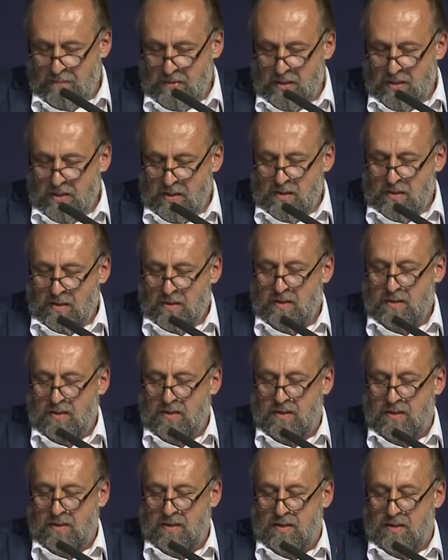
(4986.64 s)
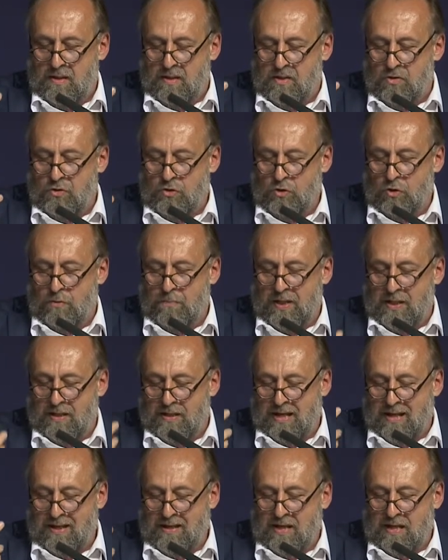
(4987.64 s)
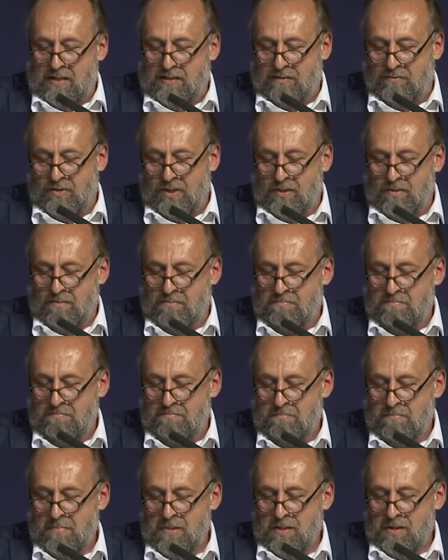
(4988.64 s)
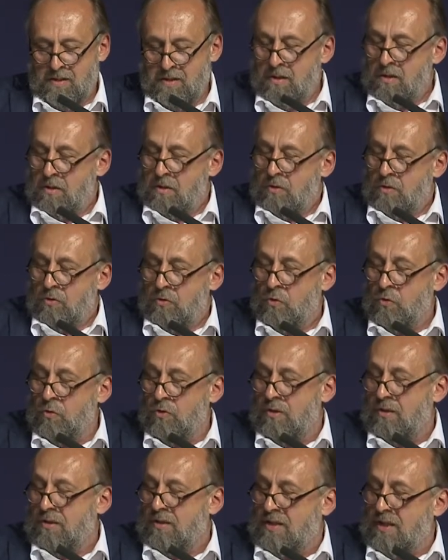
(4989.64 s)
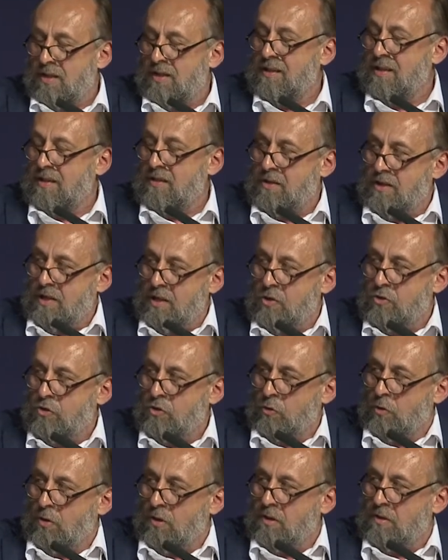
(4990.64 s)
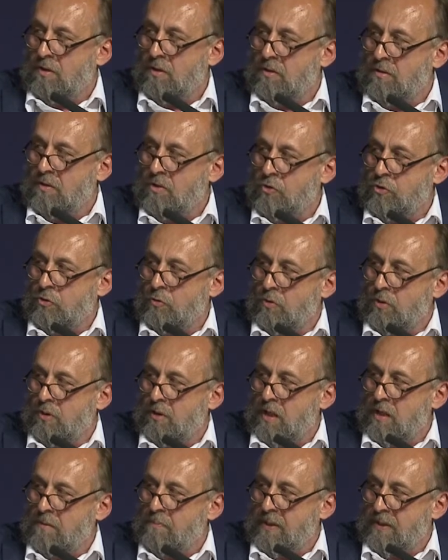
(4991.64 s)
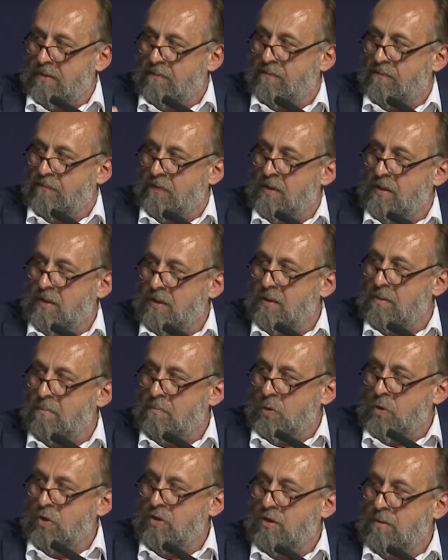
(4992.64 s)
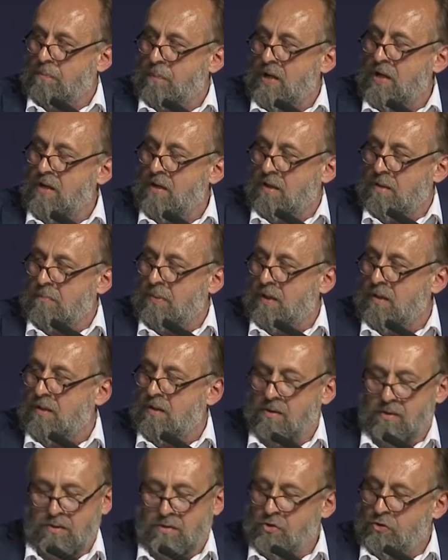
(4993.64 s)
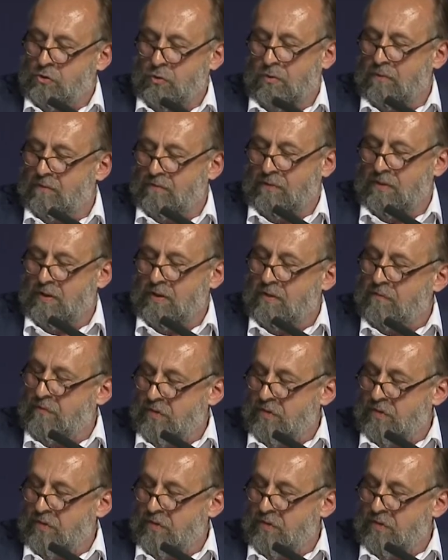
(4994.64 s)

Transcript: Clear enough, we need to set up regional competence centers. And will Novosibirsk be one of it? Hopefully, yes.